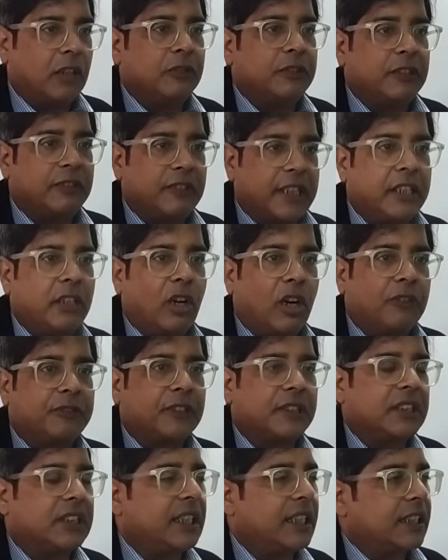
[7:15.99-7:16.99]
we very
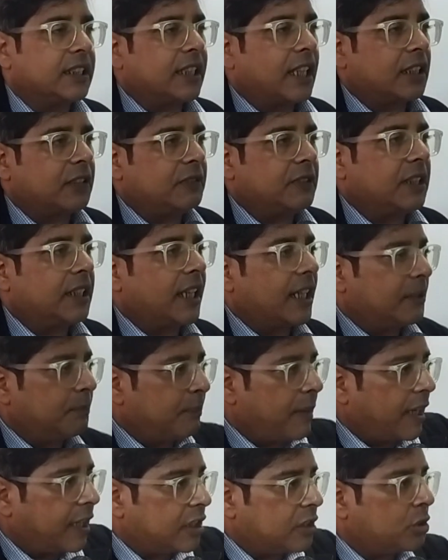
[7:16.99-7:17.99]
often think that we
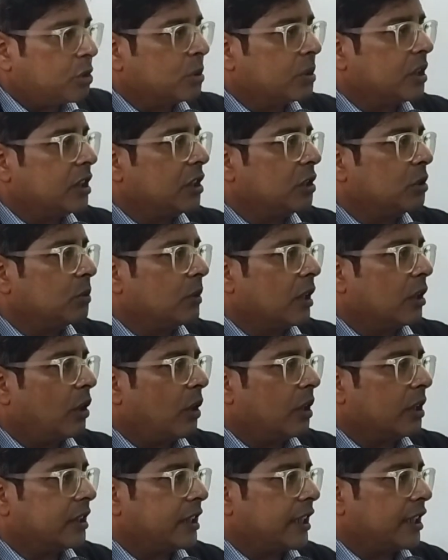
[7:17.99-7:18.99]
can parachute into a
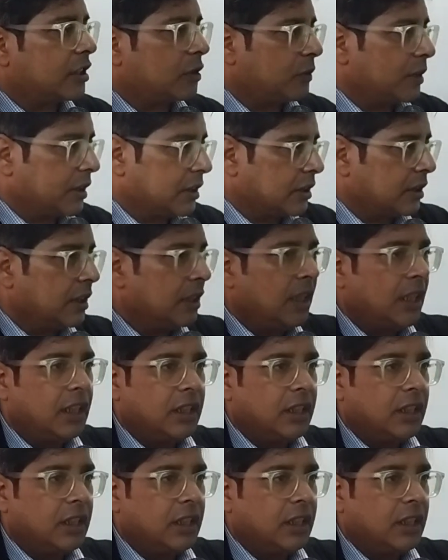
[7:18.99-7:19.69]
context with a